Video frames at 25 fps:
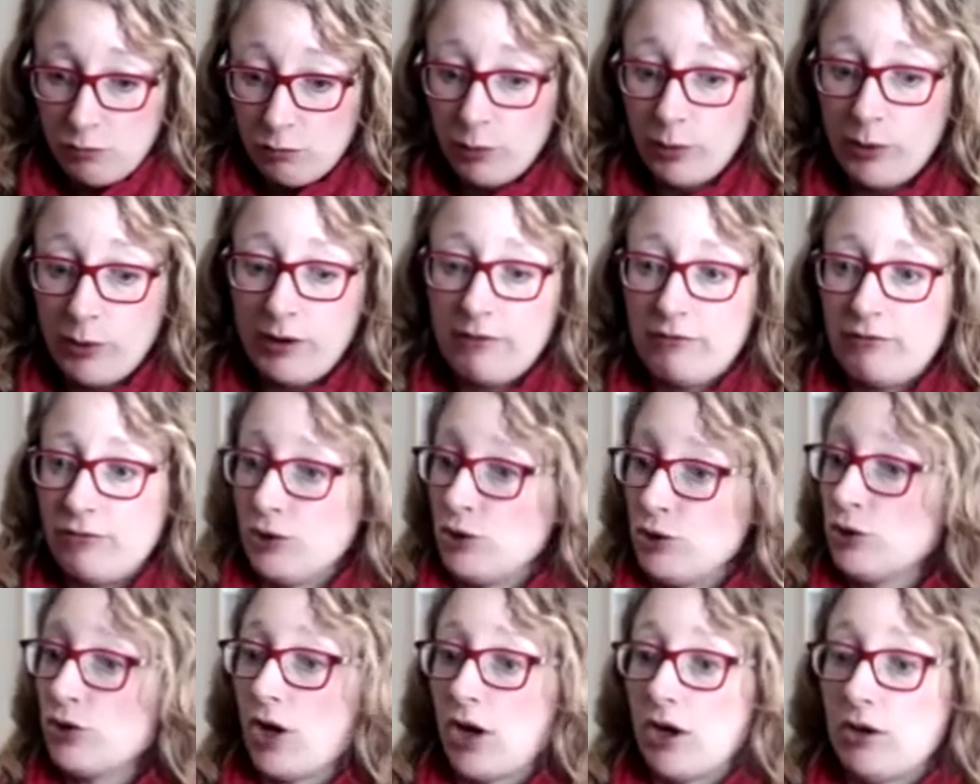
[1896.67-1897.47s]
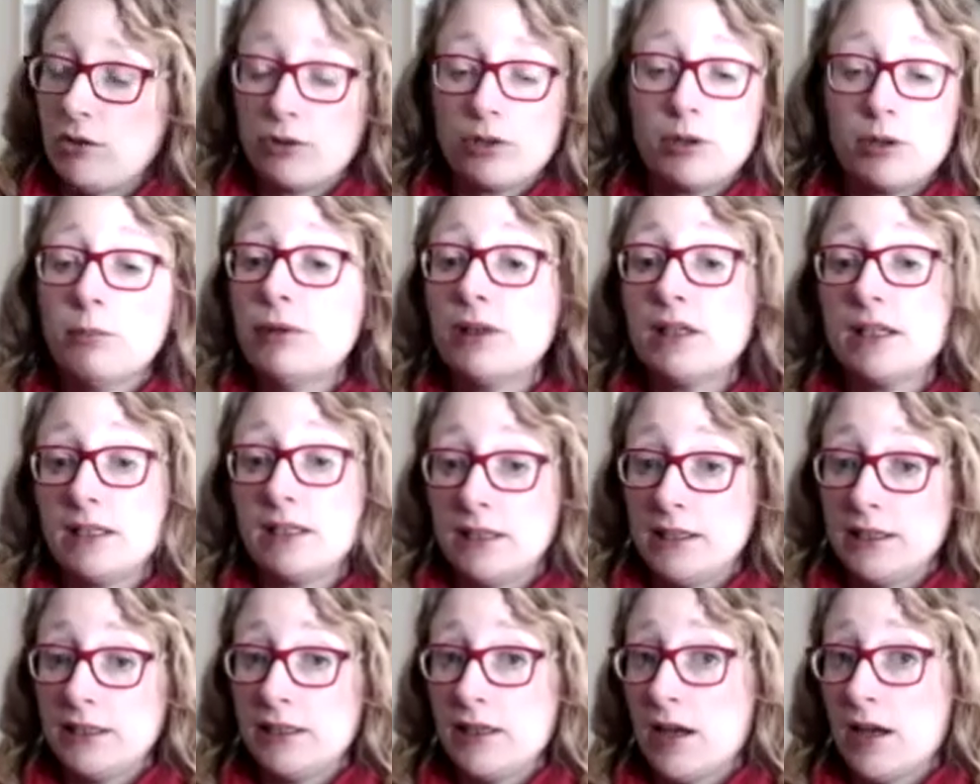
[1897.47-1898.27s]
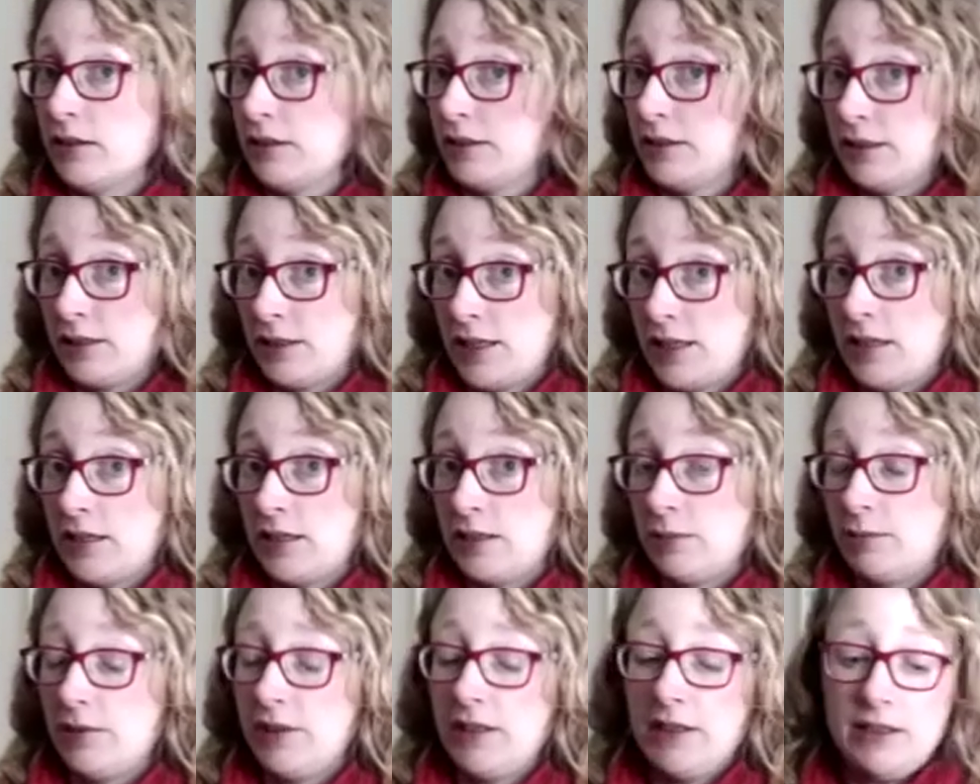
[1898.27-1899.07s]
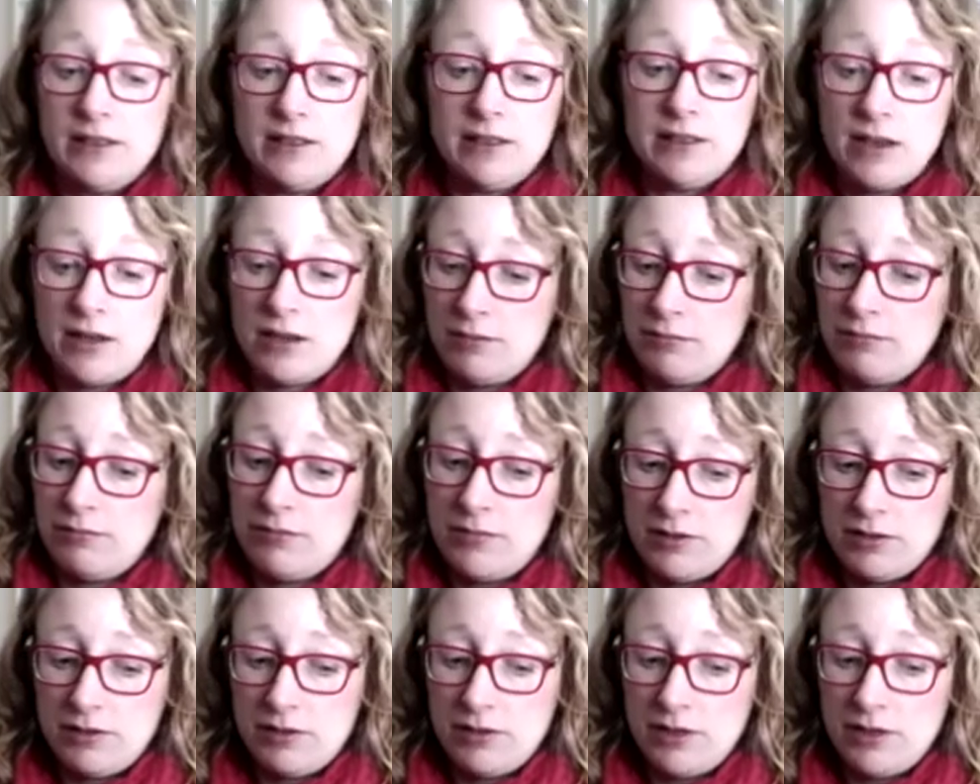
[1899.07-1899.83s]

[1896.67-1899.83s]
wherever you go completely understandably um,